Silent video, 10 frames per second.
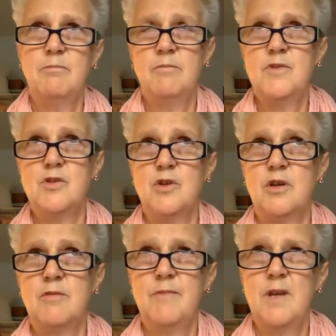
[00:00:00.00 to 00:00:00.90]
took
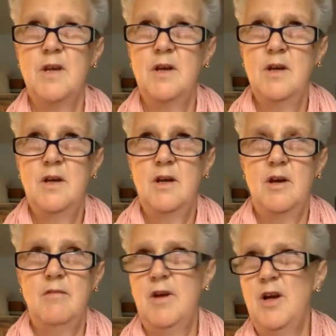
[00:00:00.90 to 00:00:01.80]

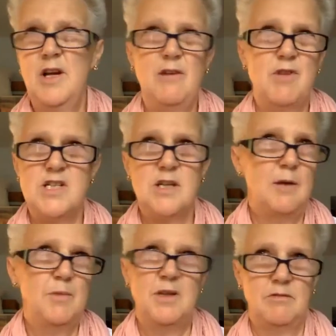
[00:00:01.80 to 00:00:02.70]
early
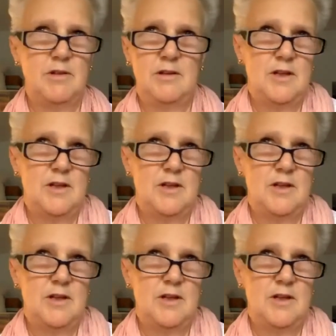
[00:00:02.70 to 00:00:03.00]
retirement,